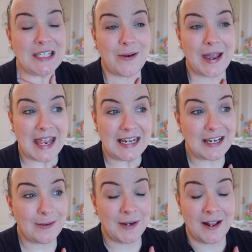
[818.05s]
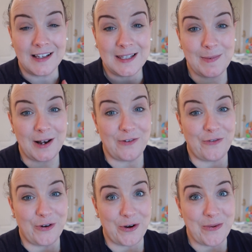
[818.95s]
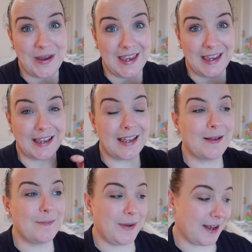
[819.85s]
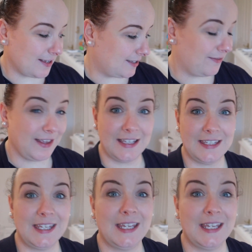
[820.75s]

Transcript: So I ended up in hospital for a week because of this